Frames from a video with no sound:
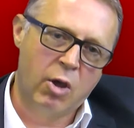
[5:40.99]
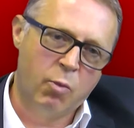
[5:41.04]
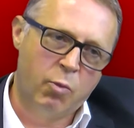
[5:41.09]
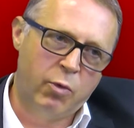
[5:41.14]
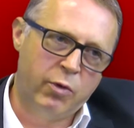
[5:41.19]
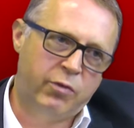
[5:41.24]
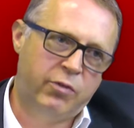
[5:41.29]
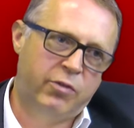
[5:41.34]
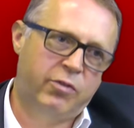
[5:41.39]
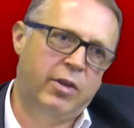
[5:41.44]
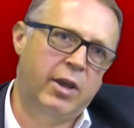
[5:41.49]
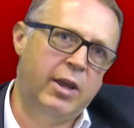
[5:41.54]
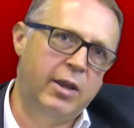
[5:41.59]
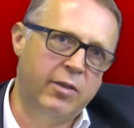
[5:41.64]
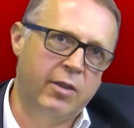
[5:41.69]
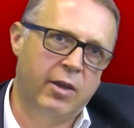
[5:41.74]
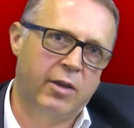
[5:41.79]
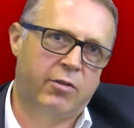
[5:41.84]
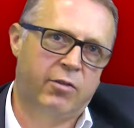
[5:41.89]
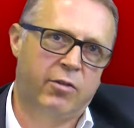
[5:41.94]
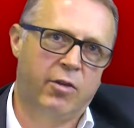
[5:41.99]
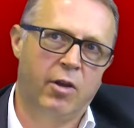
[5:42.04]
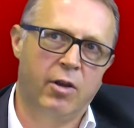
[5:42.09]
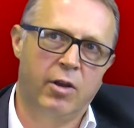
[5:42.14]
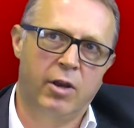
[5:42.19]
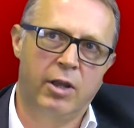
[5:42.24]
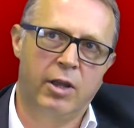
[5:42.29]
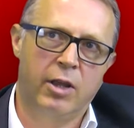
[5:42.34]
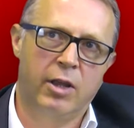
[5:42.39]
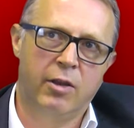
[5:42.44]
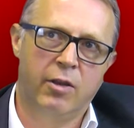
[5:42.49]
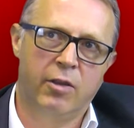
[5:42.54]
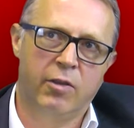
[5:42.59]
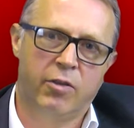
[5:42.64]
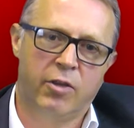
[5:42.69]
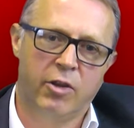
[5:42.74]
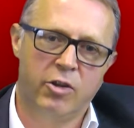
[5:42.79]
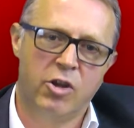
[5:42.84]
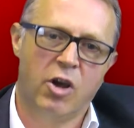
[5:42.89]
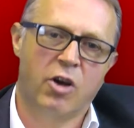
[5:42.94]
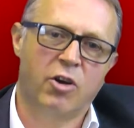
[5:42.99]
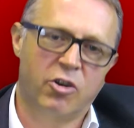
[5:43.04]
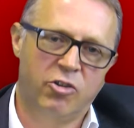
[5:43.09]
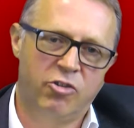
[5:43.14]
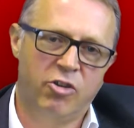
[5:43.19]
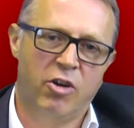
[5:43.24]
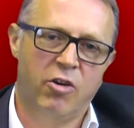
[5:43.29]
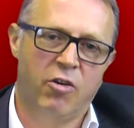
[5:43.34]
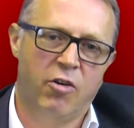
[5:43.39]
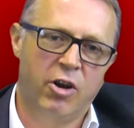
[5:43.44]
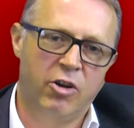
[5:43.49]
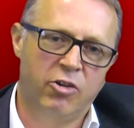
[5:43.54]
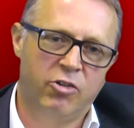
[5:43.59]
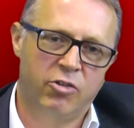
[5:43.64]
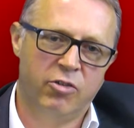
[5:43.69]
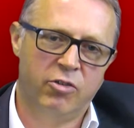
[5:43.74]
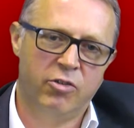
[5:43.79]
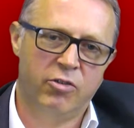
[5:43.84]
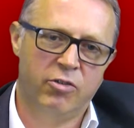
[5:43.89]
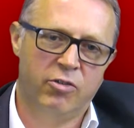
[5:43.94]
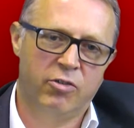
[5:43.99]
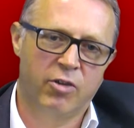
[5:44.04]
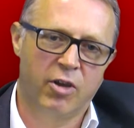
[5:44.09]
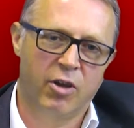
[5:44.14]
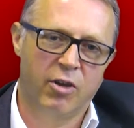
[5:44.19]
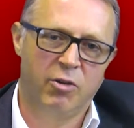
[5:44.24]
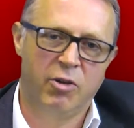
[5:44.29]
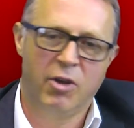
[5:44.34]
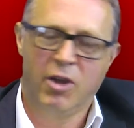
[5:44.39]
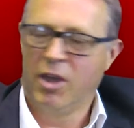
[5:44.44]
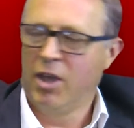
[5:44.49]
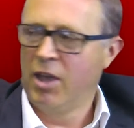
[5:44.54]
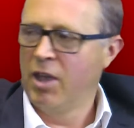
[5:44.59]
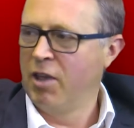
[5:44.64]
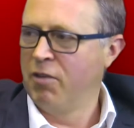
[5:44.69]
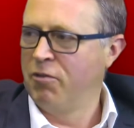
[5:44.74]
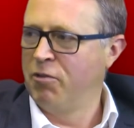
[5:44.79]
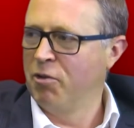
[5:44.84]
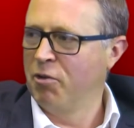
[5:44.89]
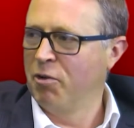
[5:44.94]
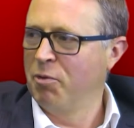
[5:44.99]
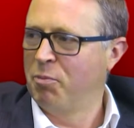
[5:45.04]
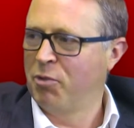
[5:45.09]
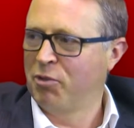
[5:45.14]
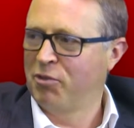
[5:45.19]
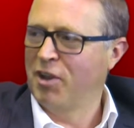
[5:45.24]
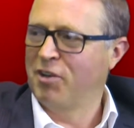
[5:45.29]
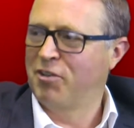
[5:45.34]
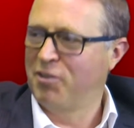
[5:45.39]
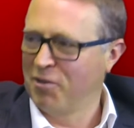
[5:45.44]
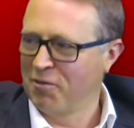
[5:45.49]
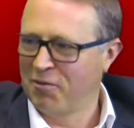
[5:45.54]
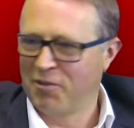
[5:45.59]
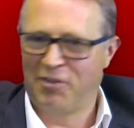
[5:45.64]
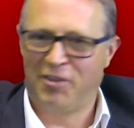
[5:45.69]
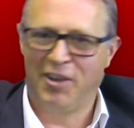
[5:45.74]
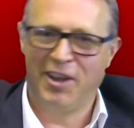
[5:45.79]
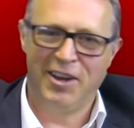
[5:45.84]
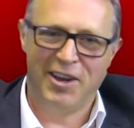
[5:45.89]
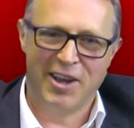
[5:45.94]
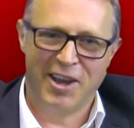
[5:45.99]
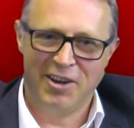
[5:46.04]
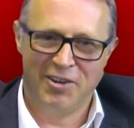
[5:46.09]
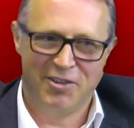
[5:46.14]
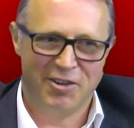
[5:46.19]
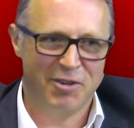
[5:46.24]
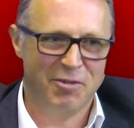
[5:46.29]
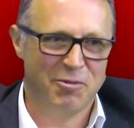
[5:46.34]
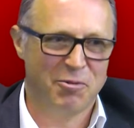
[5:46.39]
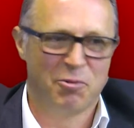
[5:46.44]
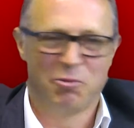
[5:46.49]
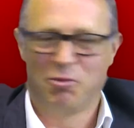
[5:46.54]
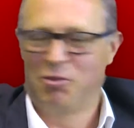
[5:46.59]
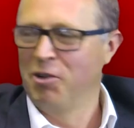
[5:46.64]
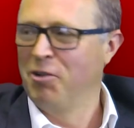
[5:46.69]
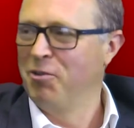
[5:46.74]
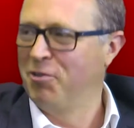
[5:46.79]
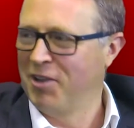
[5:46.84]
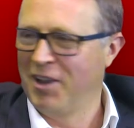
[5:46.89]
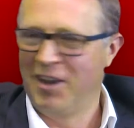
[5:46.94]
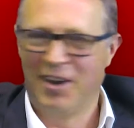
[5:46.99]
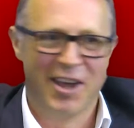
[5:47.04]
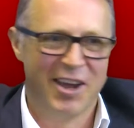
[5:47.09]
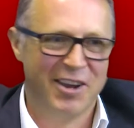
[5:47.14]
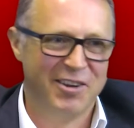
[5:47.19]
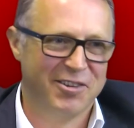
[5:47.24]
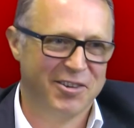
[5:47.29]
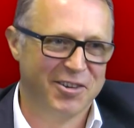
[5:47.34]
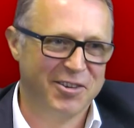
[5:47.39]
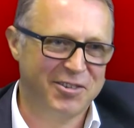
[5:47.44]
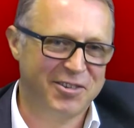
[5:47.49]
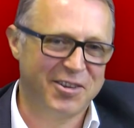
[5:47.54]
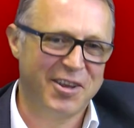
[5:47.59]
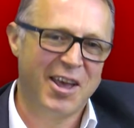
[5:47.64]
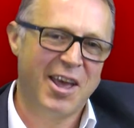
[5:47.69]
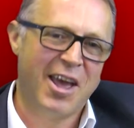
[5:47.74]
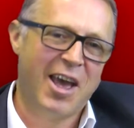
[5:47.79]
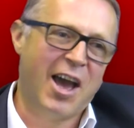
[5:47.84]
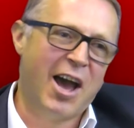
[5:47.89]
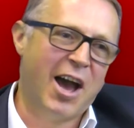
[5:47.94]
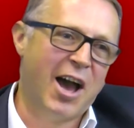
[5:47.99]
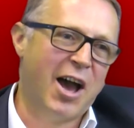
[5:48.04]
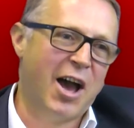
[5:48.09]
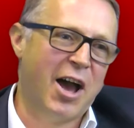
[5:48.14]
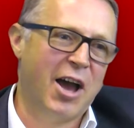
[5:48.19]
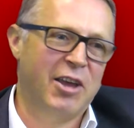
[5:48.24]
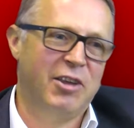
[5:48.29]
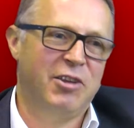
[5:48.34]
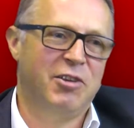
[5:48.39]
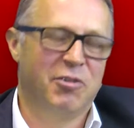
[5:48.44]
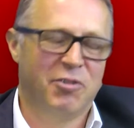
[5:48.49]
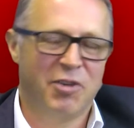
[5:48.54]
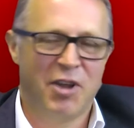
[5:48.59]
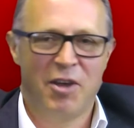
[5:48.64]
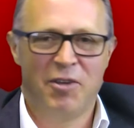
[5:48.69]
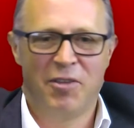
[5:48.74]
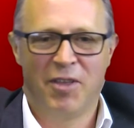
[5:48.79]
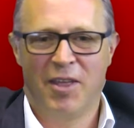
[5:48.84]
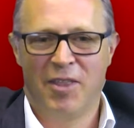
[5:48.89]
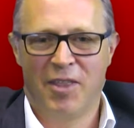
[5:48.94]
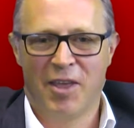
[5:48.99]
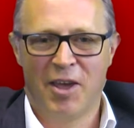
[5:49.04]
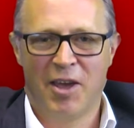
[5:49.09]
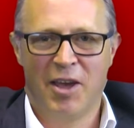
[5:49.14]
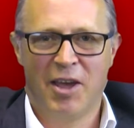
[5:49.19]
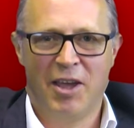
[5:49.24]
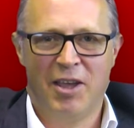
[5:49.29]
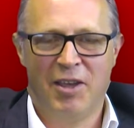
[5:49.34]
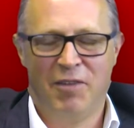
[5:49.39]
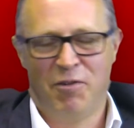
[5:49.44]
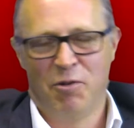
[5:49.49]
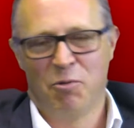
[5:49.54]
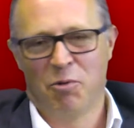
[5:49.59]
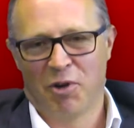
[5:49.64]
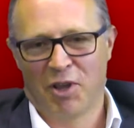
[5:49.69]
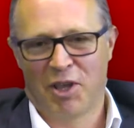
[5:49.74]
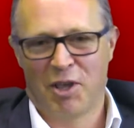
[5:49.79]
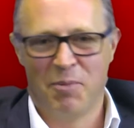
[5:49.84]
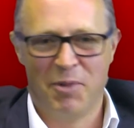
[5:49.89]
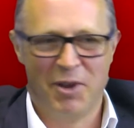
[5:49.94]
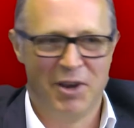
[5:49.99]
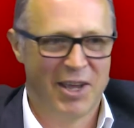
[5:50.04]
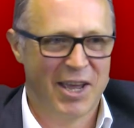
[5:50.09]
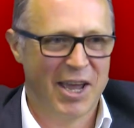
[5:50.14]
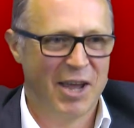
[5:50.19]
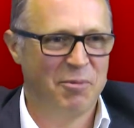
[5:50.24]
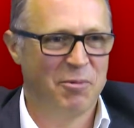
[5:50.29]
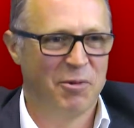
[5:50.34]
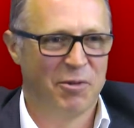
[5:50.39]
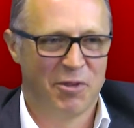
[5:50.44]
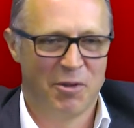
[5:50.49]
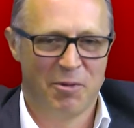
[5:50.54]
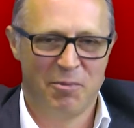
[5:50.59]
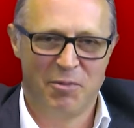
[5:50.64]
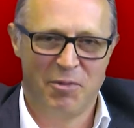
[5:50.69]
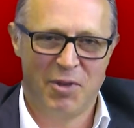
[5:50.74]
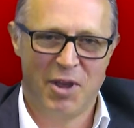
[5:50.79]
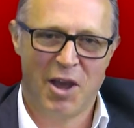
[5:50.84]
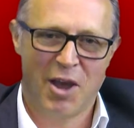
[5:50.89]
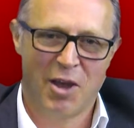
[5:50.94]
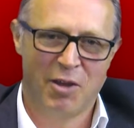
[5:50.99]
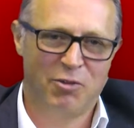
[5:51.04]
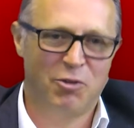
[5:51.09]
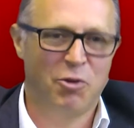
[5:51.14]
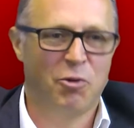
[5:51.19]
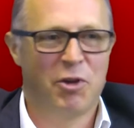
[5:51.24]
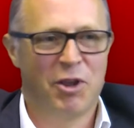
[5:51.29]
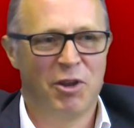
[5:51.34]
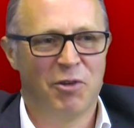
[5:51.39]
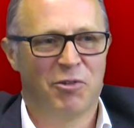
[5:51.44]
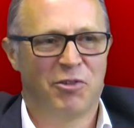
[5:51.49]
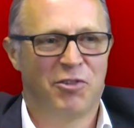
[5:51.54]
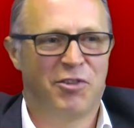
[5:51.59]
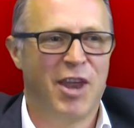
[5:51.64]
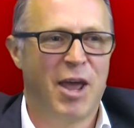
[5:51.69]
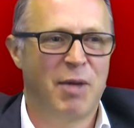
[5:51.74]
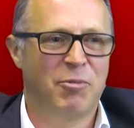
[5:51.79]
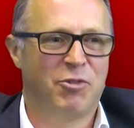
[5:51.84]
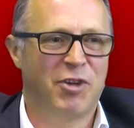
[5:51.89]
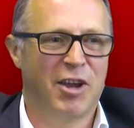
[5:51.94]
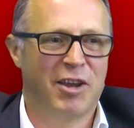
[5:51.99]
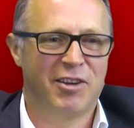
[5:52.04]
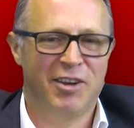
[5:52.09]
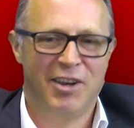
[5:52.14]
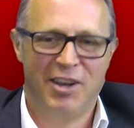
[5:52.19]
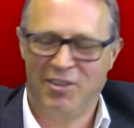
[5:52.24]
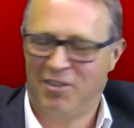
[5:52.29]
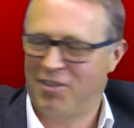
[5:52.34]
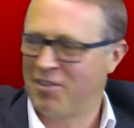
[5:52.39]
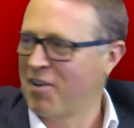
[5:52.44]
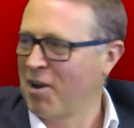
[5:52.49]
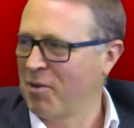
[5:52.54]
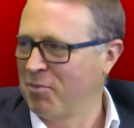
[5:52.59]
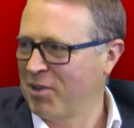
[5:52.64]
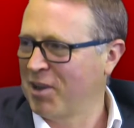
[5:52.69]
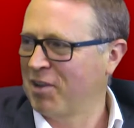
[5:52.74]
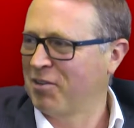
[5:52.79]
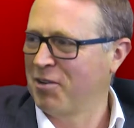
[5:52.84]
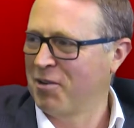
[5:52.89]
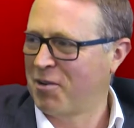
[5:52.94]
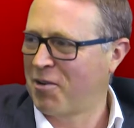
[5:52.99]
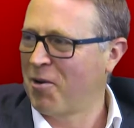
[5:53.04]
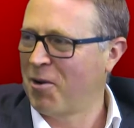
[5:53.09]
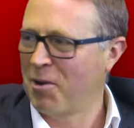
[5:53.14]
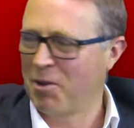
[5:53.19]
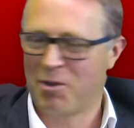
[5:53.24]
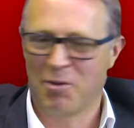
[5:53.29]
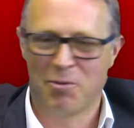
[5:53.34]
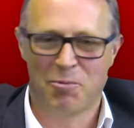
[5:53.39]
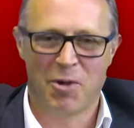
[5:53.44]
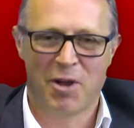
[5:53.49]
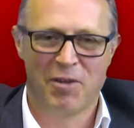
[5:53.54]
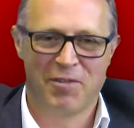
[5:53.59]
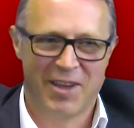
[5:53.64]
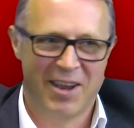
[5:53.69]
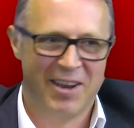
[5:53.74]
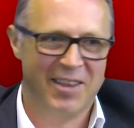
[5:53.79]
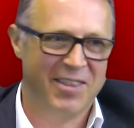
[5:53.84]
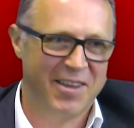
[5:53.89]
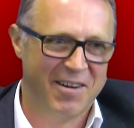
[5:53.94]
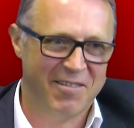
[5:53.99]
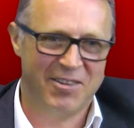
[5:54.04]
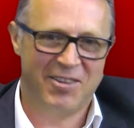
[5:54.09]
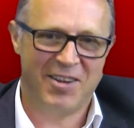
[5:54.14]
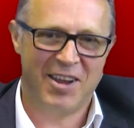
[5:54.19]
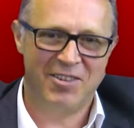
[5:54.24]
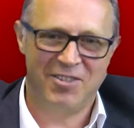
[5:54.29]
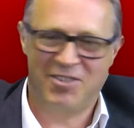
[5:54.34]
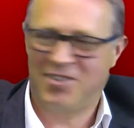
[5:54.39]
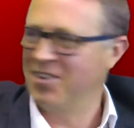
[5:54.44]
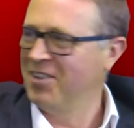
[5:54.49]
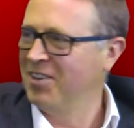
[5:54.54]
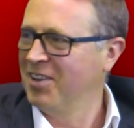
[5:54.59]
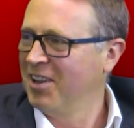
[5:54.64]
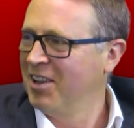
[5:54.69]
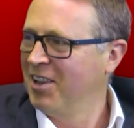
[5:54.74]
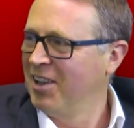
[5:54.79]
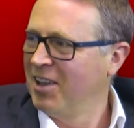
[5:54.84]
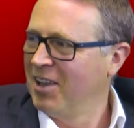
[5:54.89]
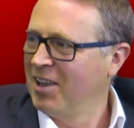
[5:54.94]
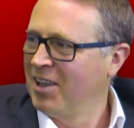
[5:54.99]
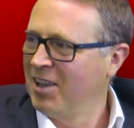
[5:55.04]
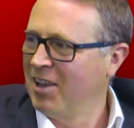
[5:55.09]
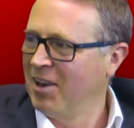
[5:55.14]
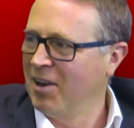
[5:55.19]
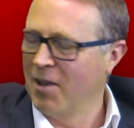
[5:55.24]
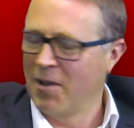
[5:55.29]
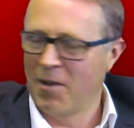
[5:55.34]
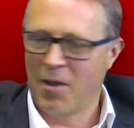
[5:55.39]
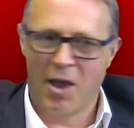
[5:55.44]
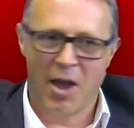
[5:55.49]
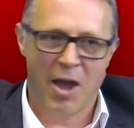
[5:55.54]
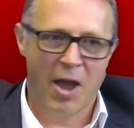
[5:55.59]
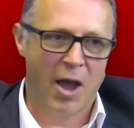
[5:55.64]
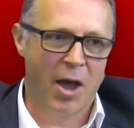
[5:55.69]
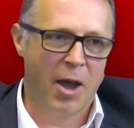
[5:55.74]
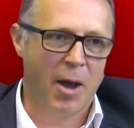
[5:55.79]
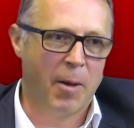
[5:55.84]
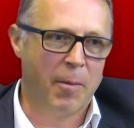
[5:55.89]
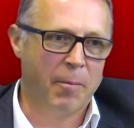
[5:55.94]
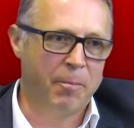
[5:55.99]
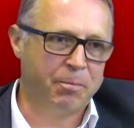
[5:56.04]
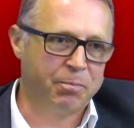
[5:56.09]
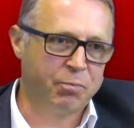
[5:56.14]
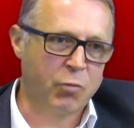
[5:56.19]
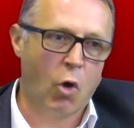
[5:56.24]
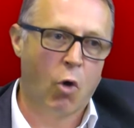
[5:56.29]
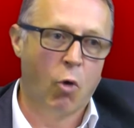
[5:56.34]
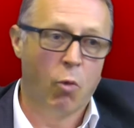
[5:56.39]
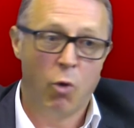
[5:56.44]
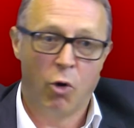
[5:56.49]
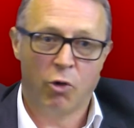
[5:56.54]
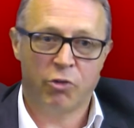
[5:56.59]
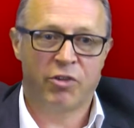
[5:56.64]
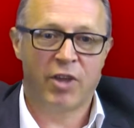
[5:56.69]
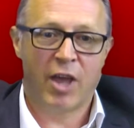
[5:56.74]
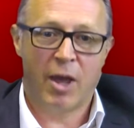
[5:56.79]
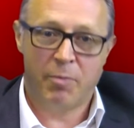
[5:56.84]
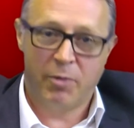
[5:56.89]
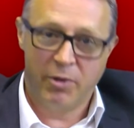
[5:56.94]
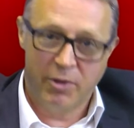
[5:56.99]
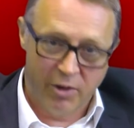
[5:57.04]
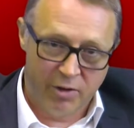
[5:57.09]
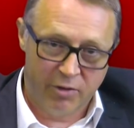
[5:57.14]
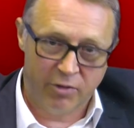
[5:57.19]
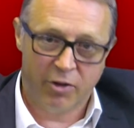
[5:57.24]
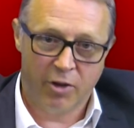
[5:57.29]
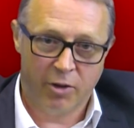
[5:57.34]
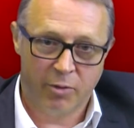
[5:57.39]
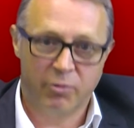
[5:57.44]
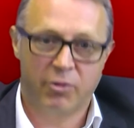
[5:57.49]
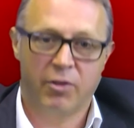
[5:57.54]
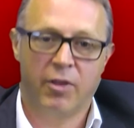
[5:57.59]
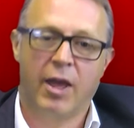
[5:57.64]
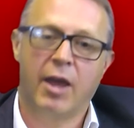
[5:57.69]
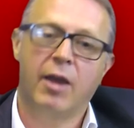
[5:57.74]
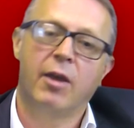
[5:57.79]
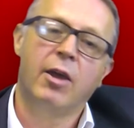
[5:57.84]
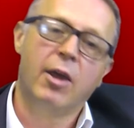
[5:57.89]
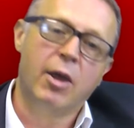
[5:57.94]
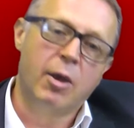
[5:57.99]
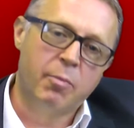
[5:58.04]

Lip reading: We've seen this certainly in the younger generation. So if you're in possession of a teenager or two teenagers, you'll know that if you want to communicate with them, talking on Snapchat and Instagram is actually a quite good way of getting their attention, or WhatsApp in terms of that.